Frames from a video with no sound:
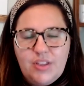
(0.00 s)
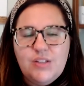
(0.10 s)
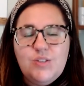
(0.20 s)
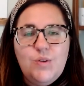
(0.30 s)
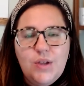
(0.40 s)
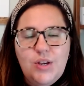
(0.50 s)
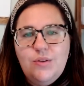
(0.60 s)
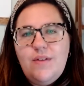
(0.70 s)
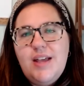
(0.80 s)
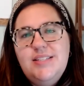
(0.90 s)
So you can
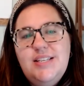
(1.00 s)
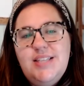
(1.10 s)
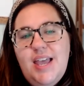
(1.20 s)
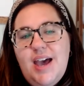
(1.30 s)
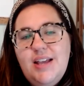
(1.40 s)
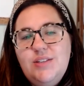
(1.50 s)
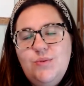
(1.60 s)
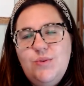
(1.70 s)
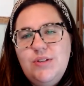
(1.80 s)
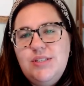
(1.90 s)
utilize these AI
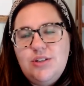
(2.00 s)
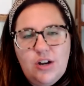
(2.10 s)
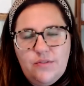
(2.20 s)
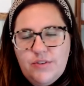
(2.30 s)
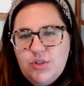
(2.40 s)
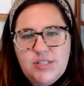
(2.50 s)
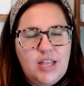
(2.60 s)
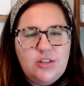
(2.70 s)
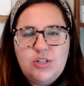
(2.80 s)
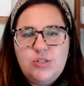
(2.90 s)
tools, these artificial
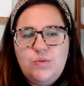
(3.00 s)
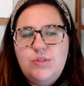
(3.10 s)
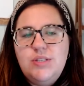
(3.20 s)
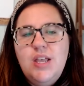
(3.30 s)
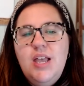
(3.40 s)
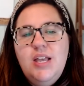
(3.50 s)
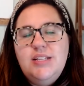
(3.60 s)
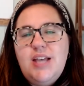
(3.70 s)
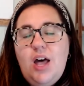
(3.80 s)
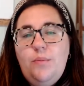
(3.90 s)
intelligence tools,
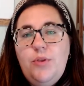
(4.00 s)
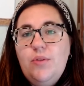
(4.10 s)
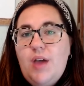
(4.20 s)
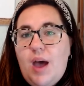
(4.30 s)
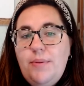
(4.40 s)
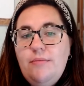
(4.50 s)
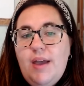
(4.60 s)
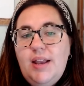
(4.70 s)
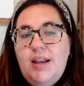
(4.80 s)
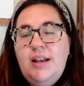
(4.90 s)
to help you with
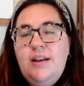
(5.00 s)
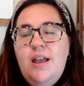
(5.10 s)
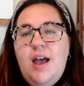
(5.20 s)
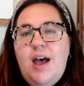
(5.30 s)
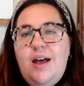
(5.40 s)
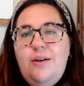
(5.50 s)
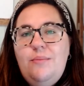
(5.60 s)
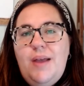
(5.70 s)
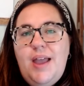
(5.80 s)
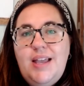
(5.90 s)
copywriting
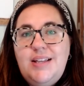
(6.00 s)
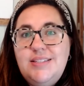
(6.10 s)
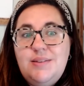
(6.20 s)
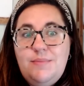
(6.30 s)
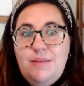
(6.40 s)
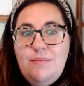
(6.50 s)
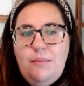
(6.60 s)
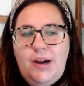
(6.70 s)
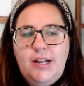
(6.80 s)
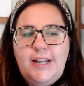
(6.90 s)
and some email
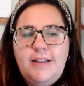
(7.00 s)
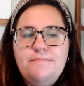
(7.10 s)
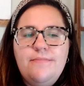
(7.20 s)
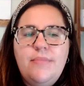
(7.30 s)
marketing.